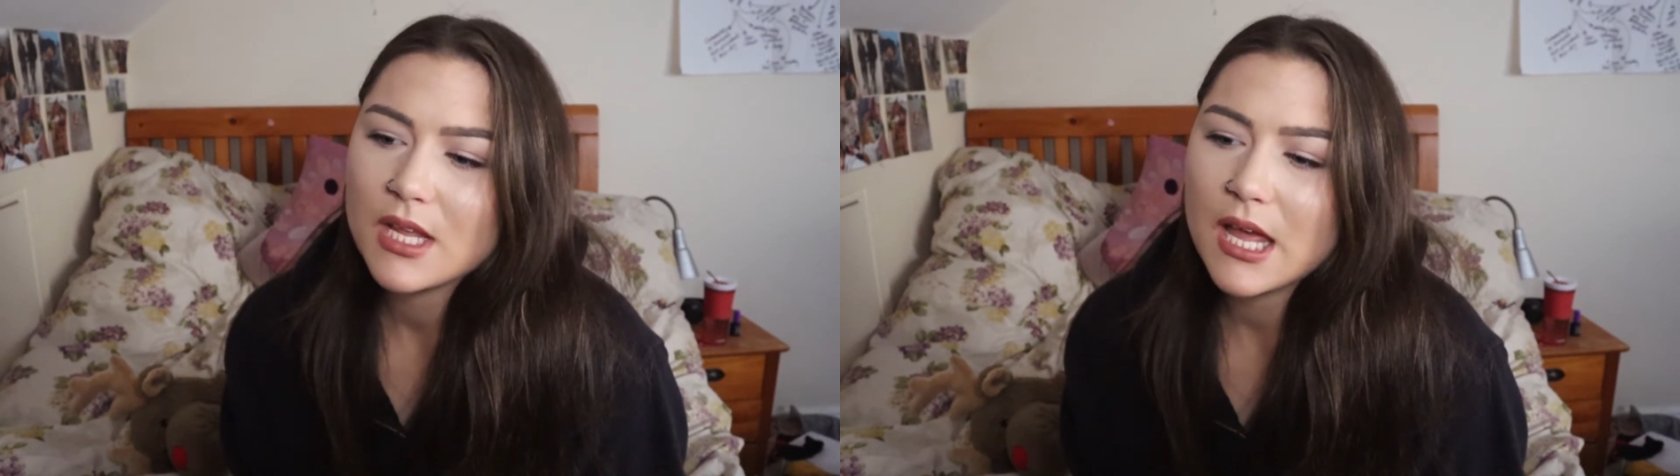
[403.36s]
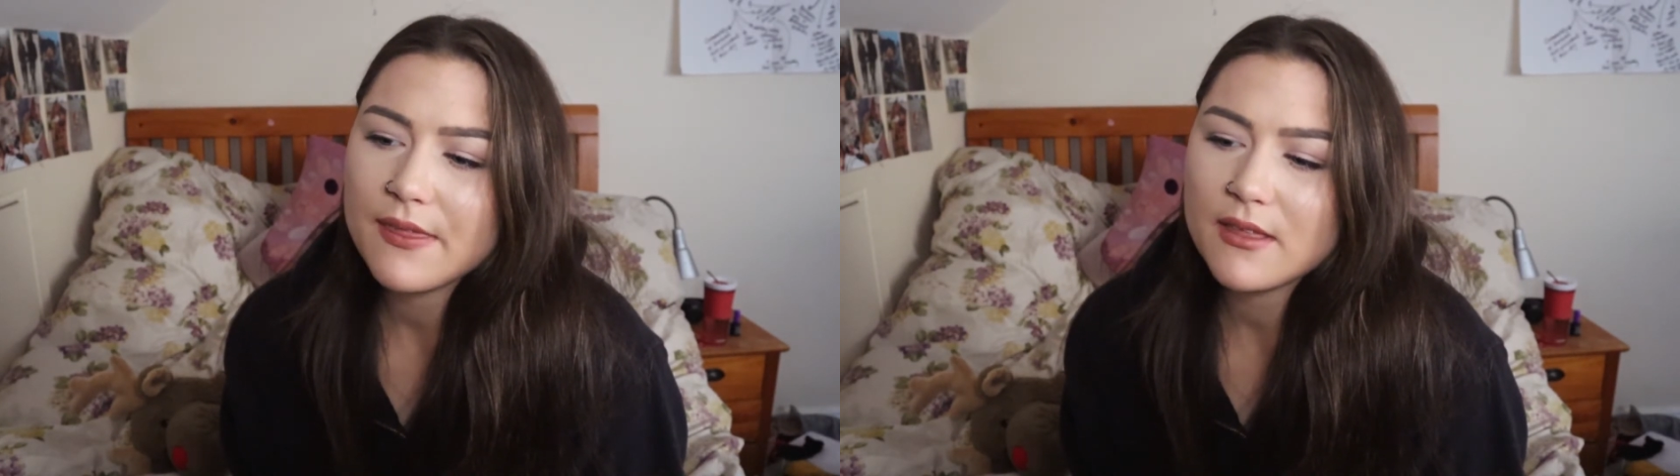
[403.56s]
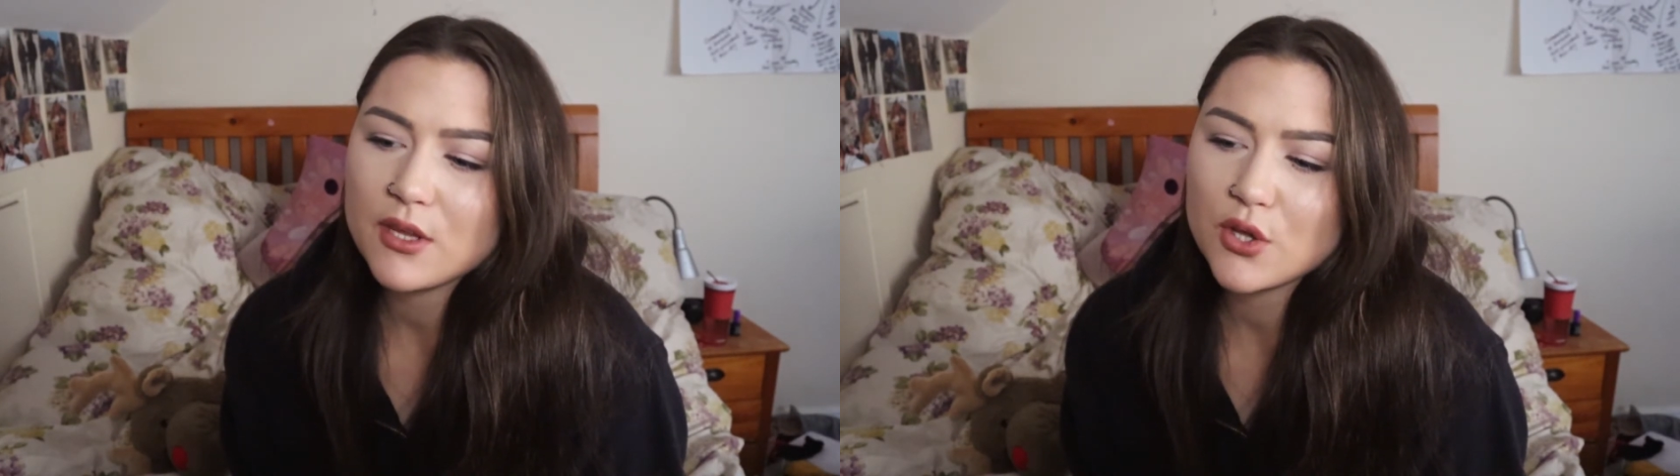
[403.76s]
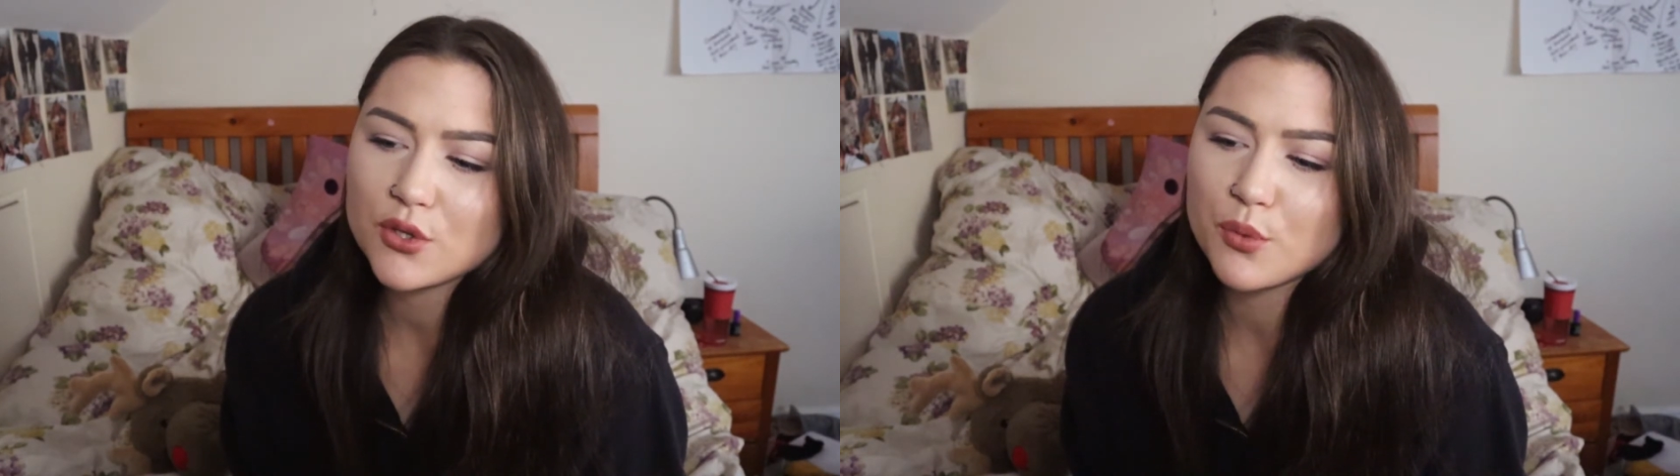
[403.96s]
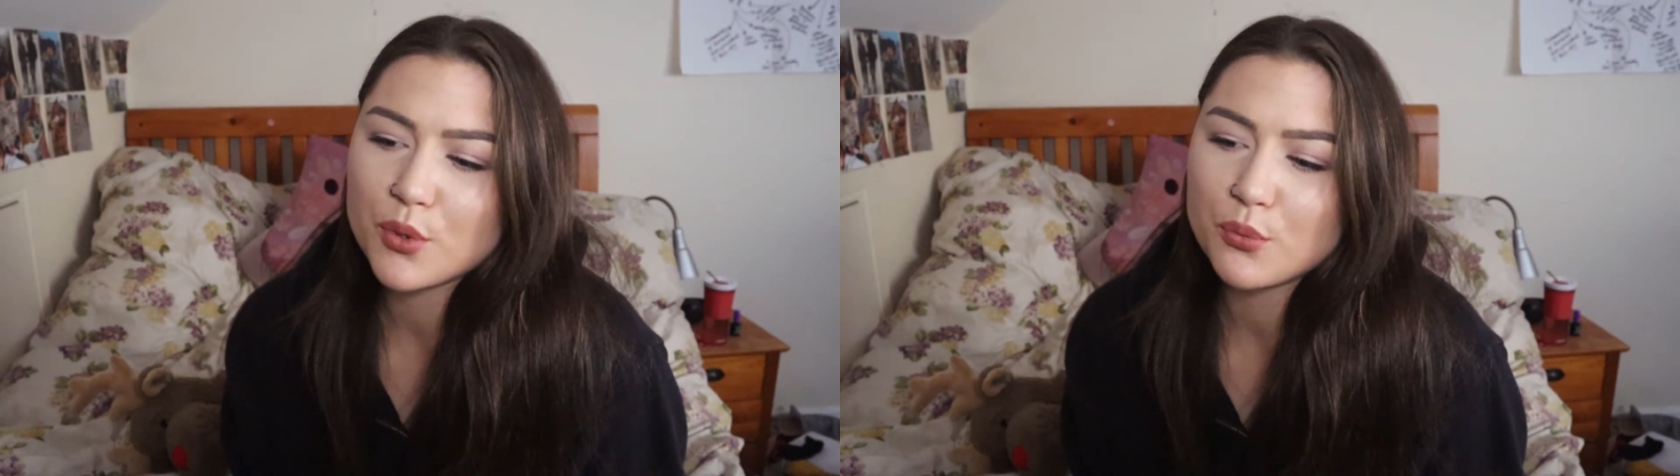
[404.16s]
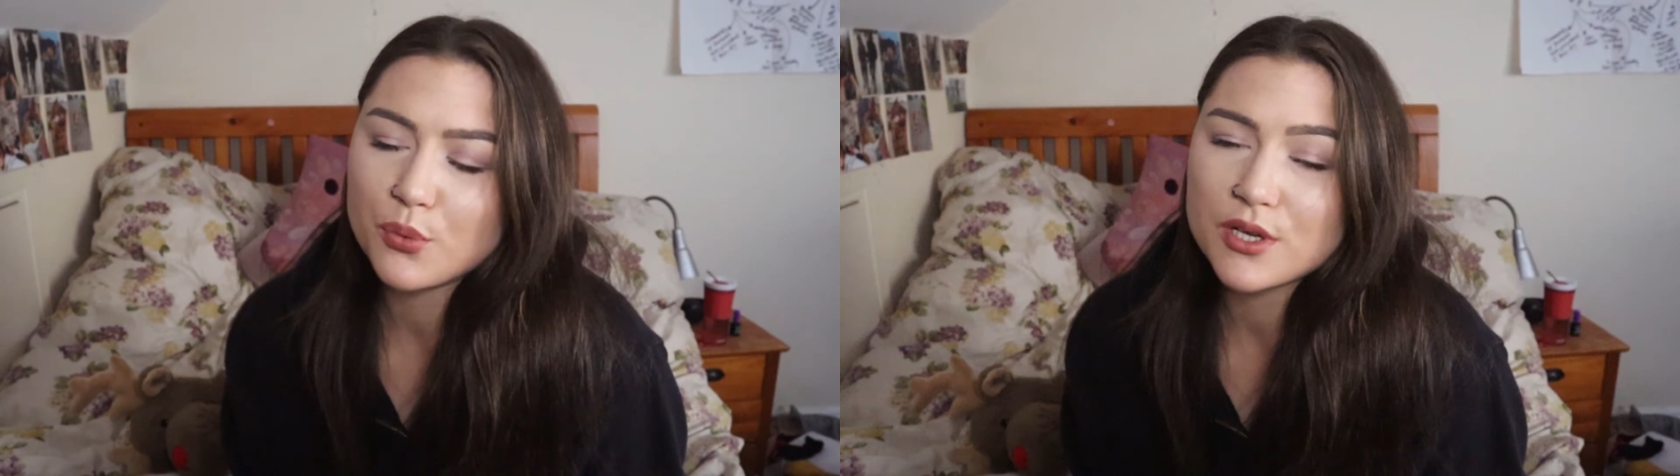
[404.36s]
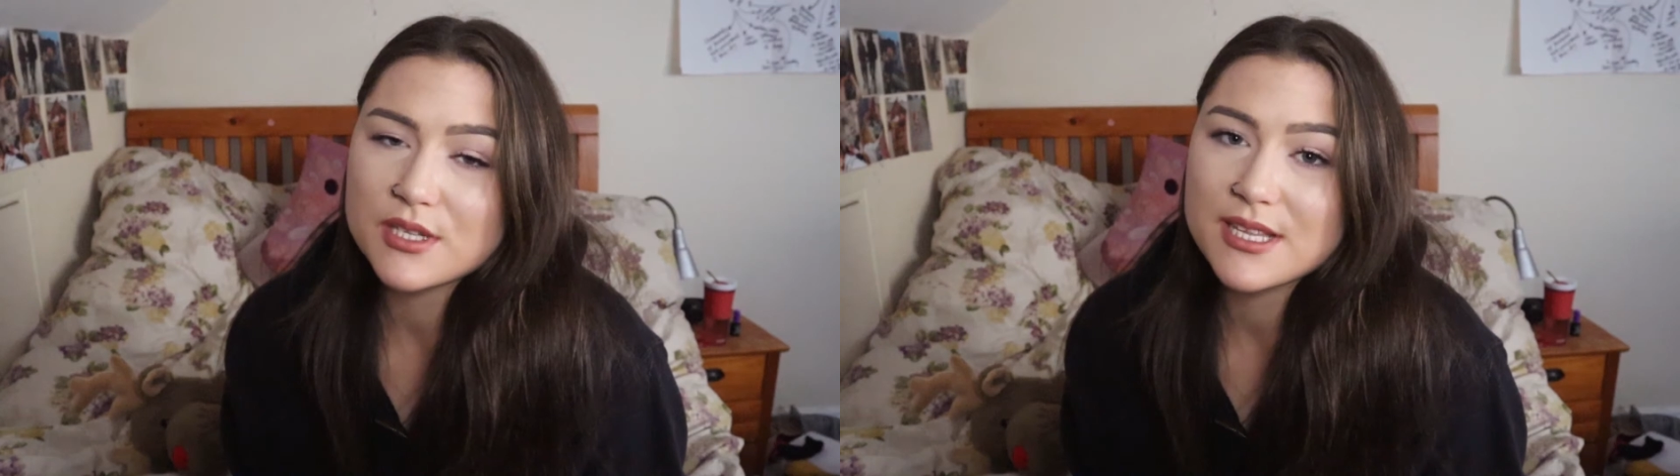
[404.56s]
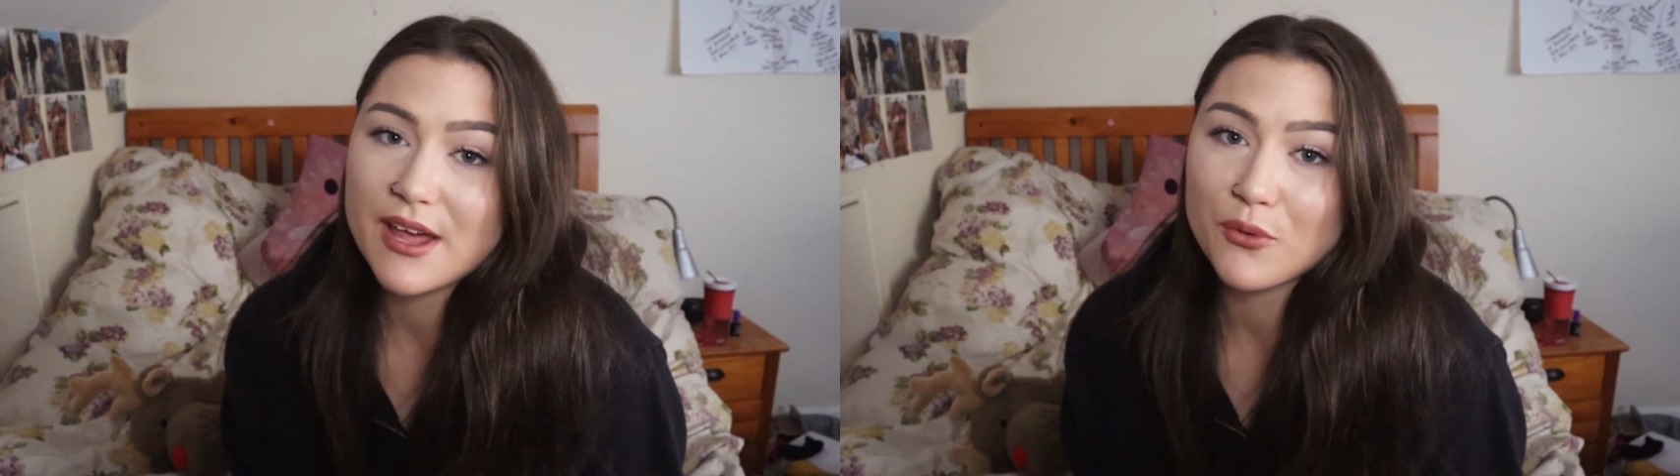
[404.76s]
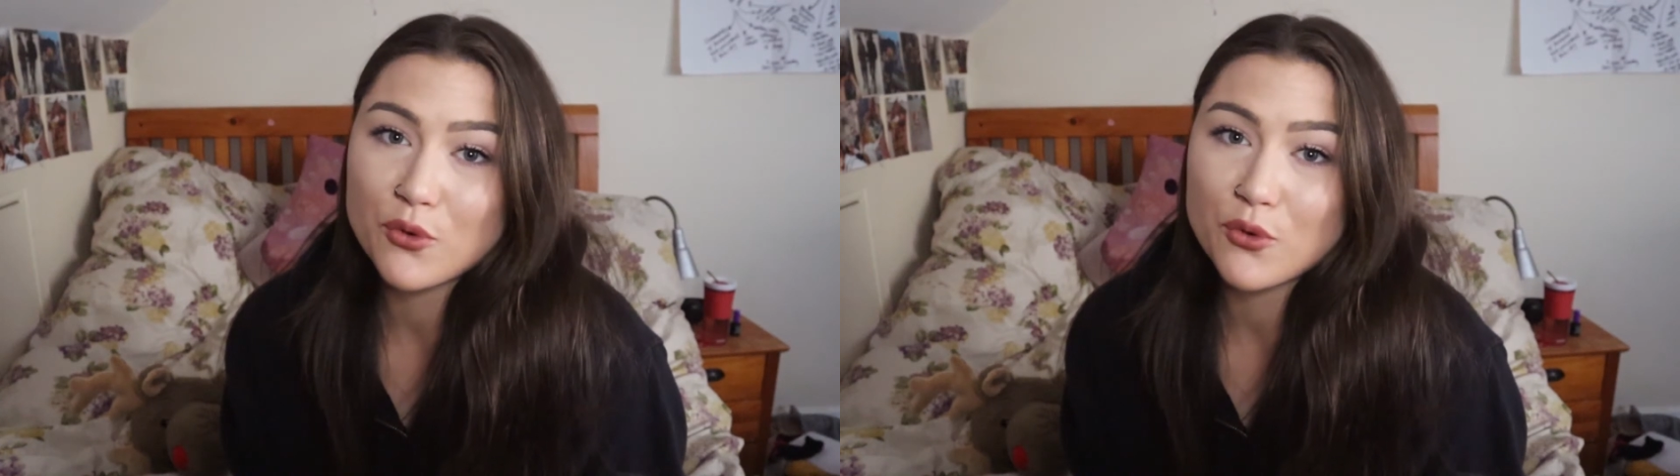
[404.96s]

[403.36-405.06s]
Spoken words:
And then the other one was that